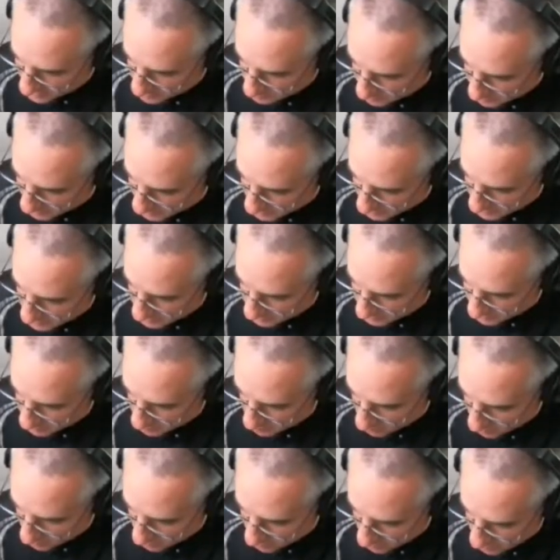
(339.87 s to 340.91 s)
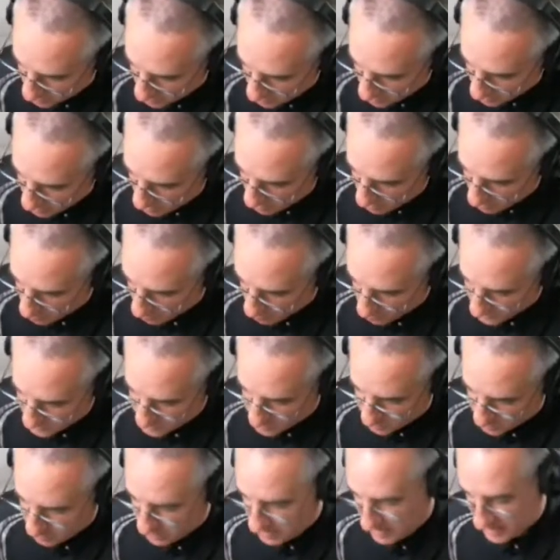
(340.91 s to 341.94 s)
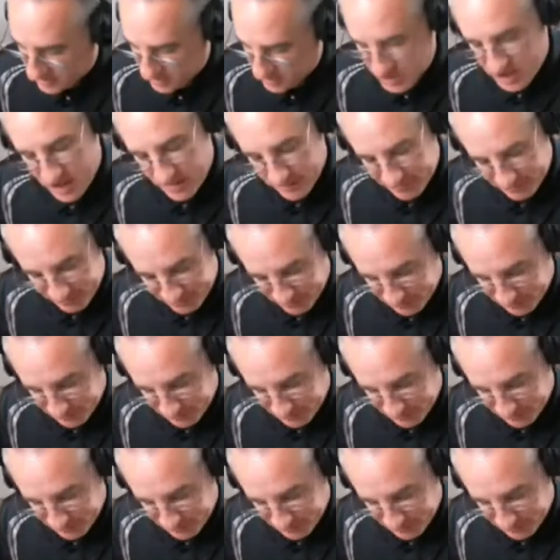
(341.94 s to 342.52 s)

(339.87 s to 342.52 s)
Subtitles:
And that's because of your wizardness.